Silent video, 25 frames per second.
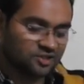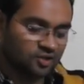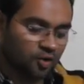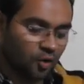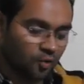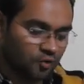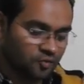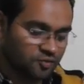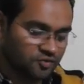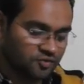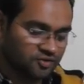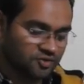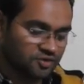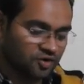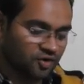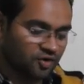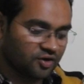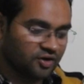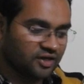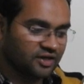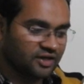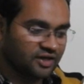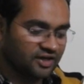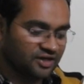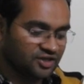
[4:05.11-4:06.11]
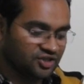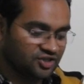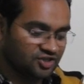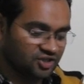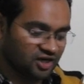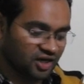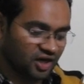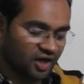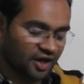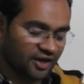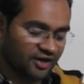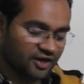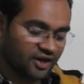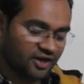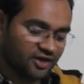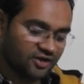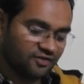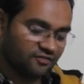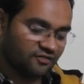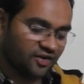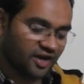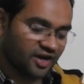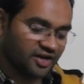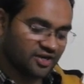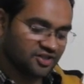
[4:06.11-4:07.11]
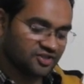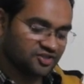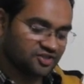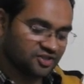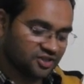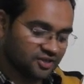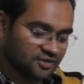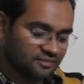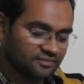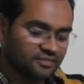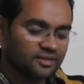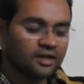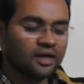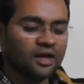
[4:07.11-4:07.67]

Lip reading: notes on initial identification